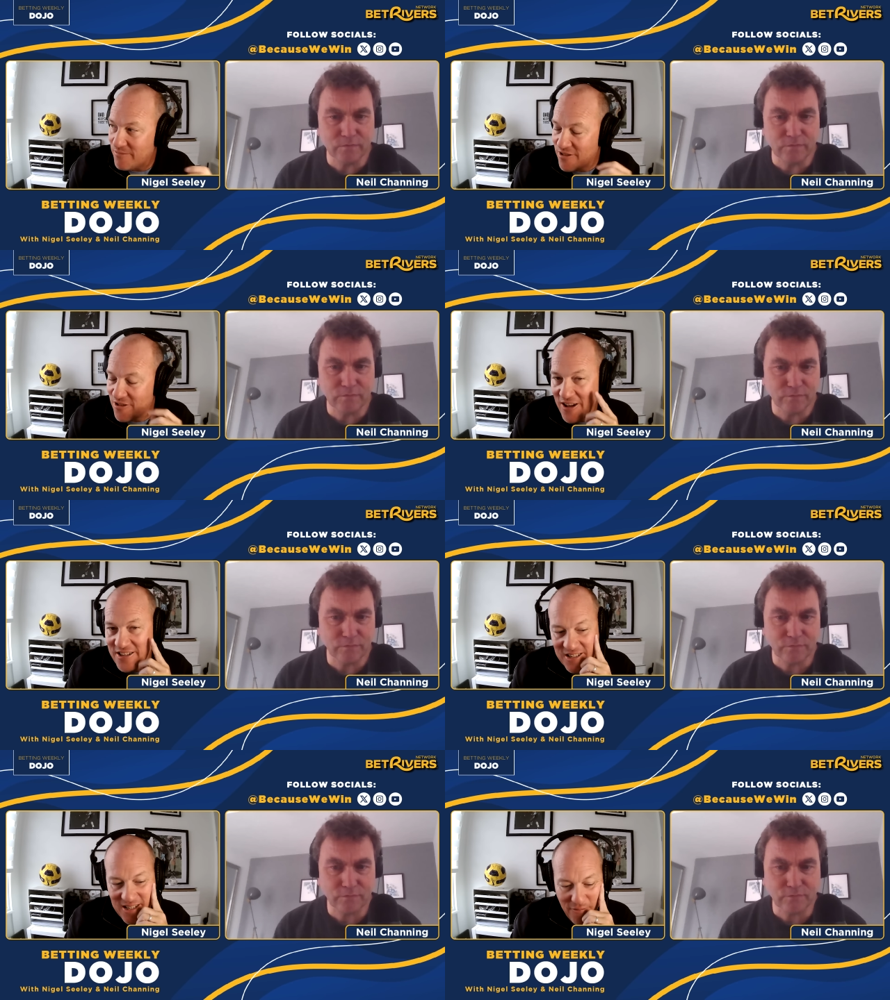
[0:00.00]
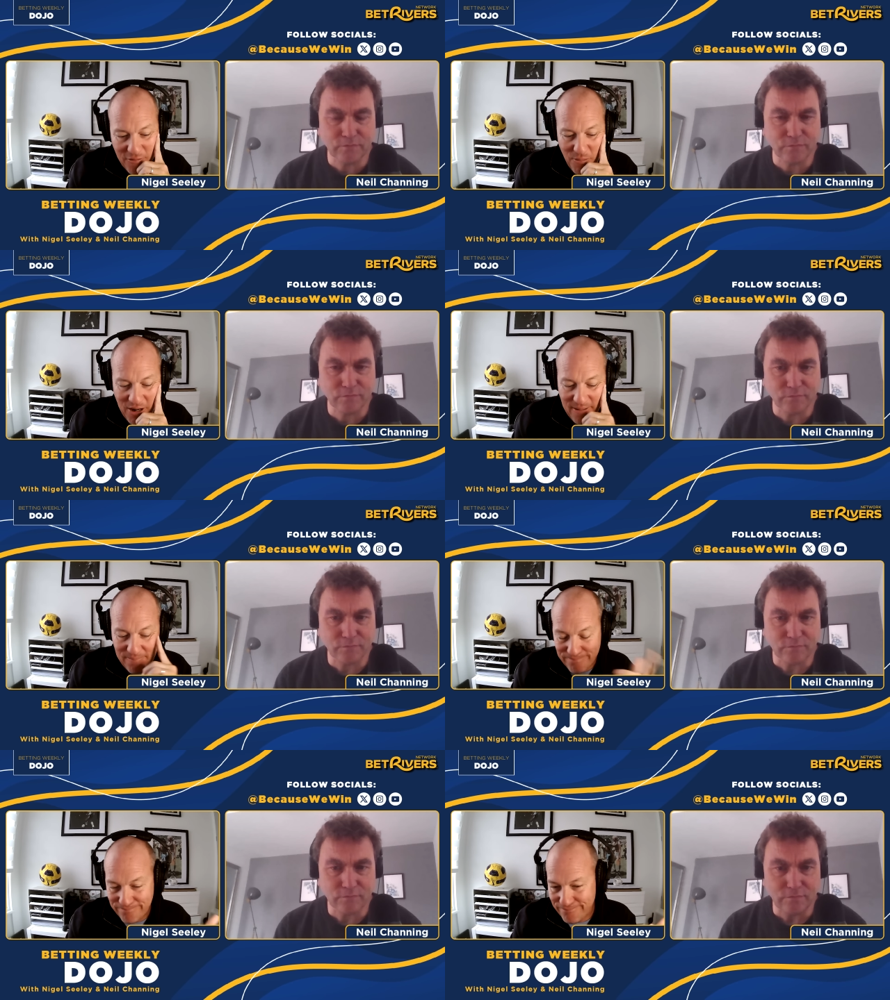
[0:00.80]
Speaker 1: ninety-seventh minute,
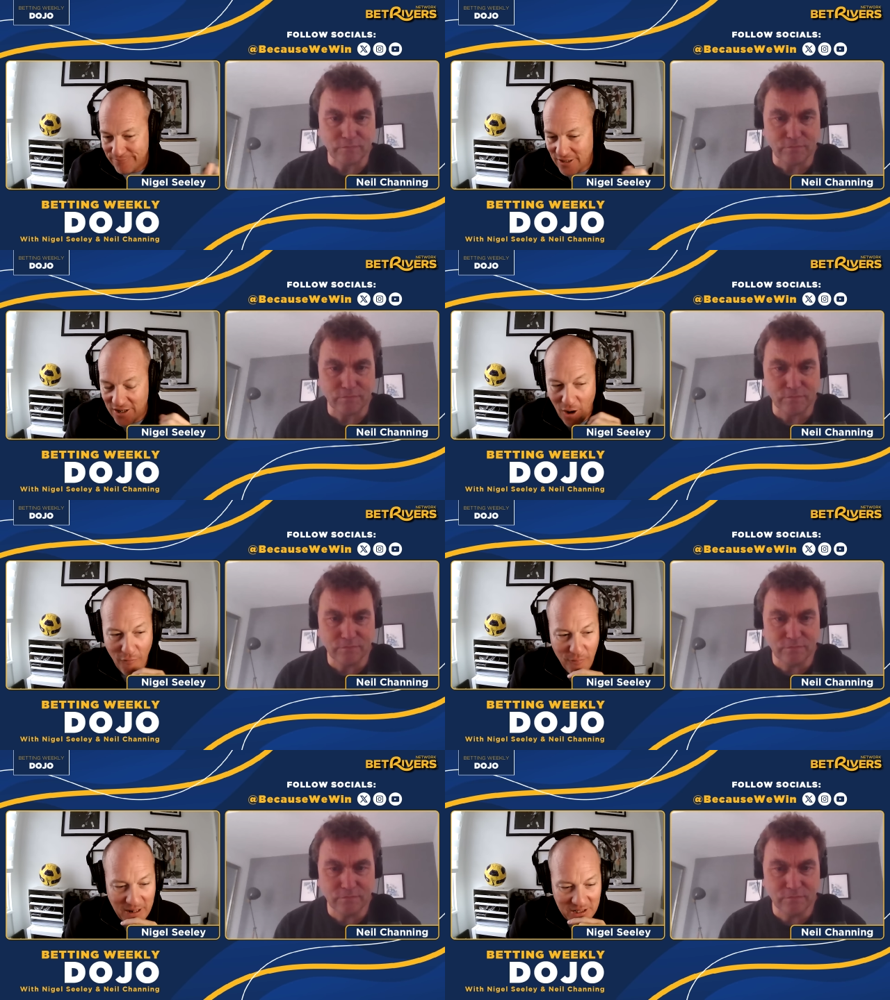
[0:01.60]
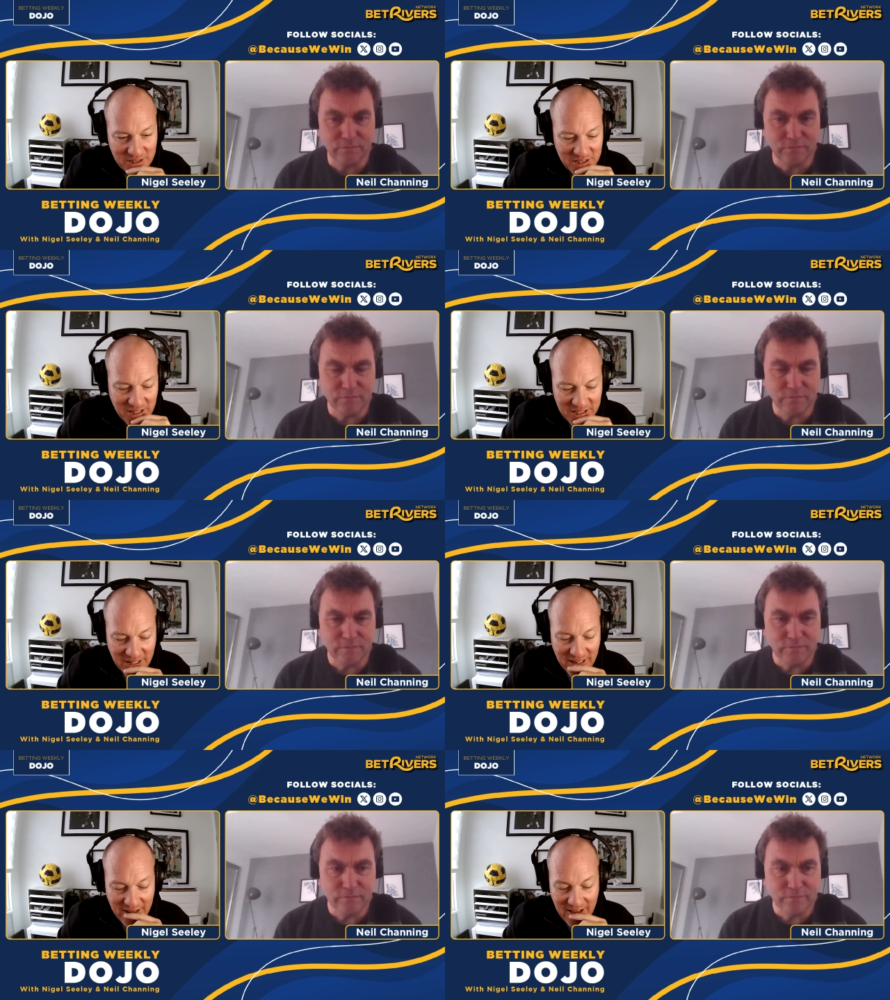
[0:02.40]
a goal for Manchester
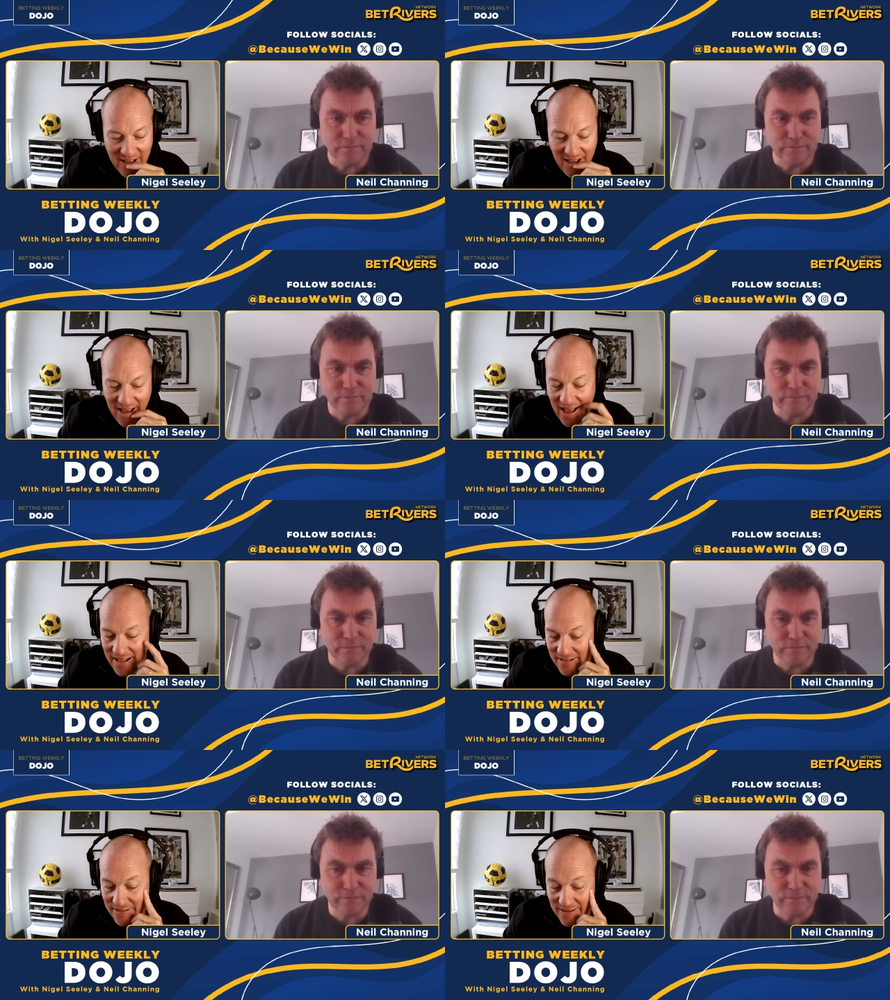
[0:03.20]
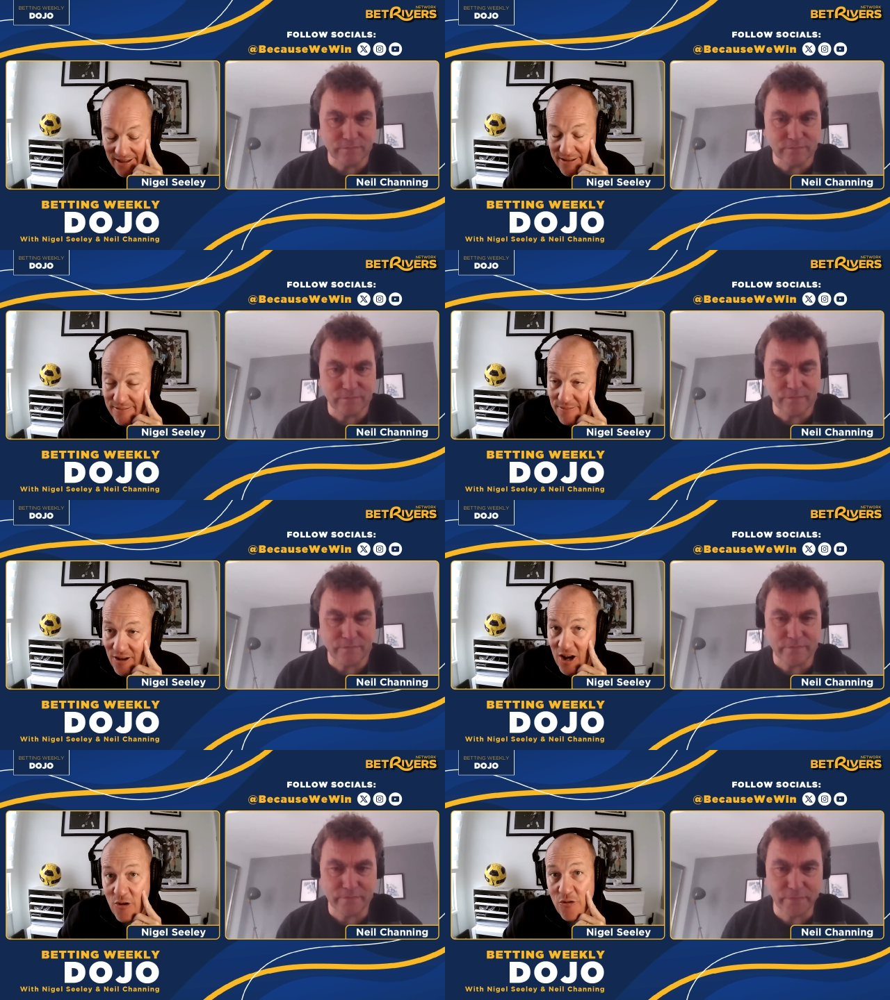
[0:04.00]
City, and uh,
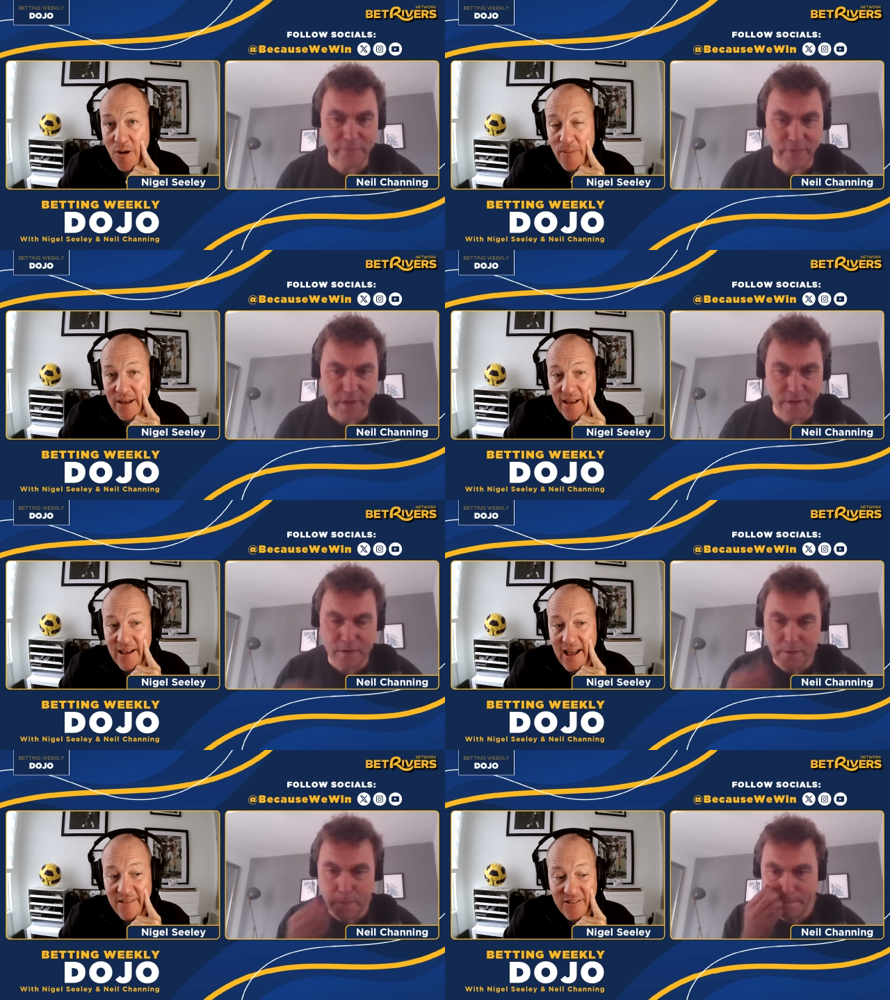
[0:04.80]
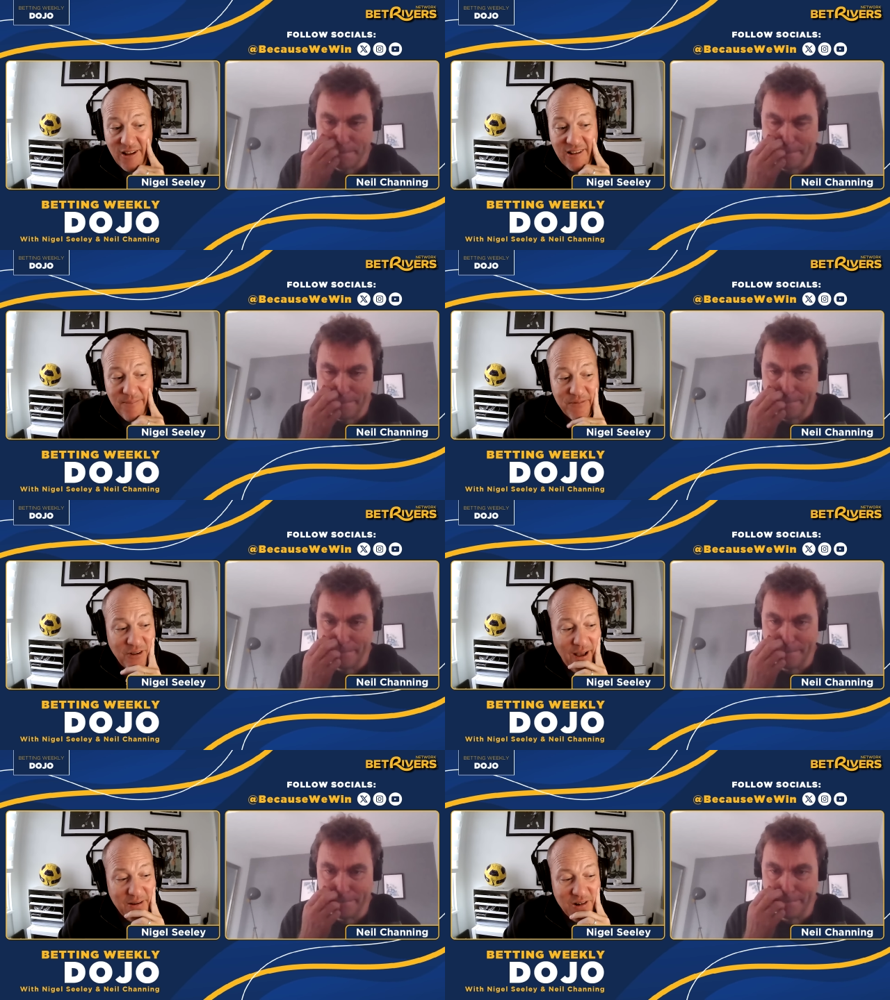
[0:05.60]
I lose my bet. And to
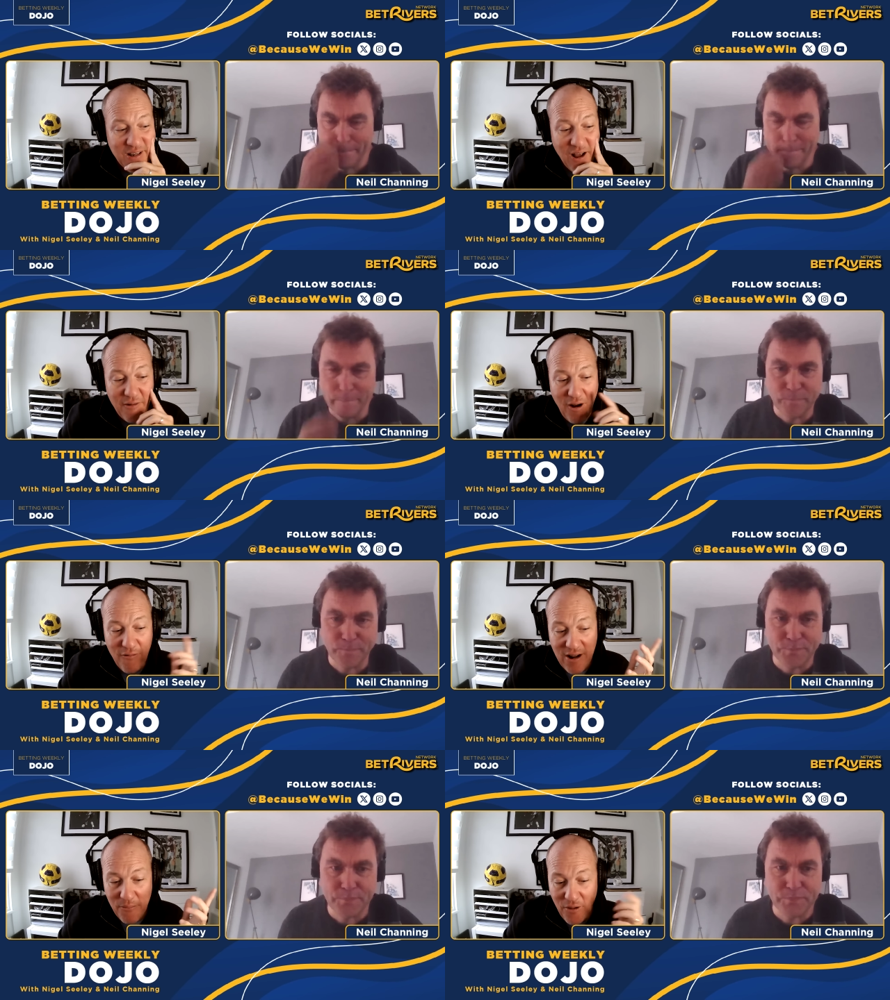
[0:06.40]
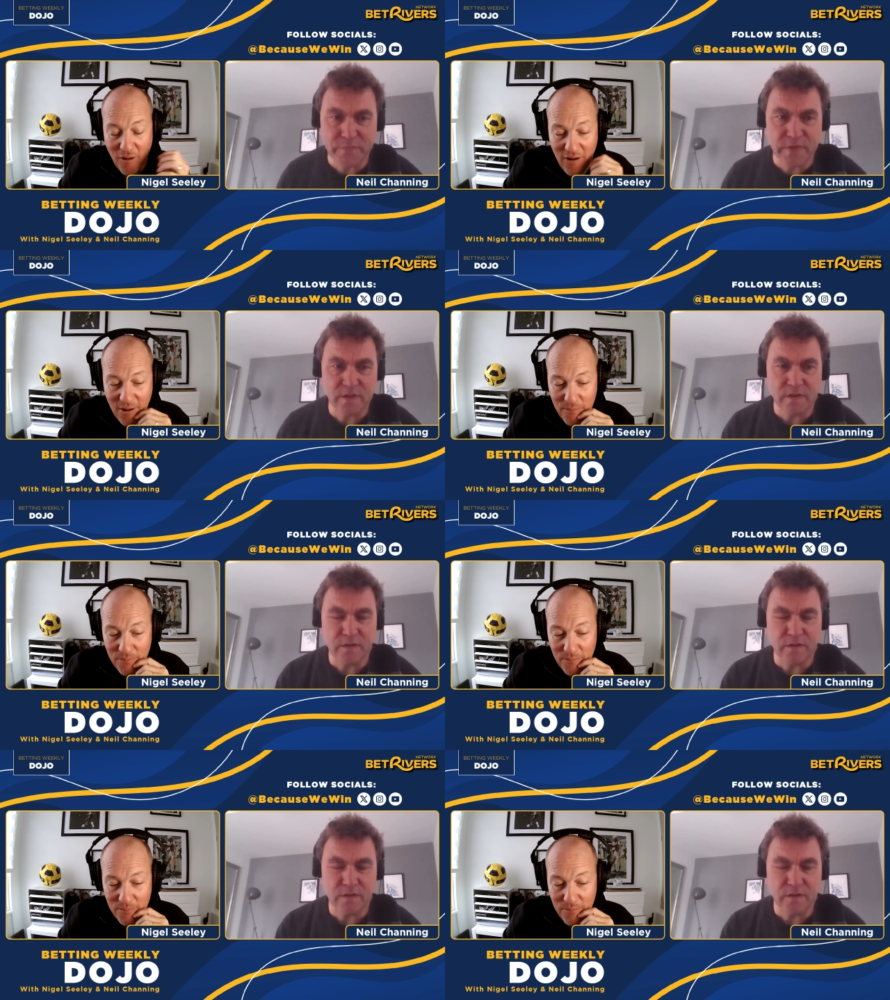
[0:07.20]
to actually, I, I rang up I rang up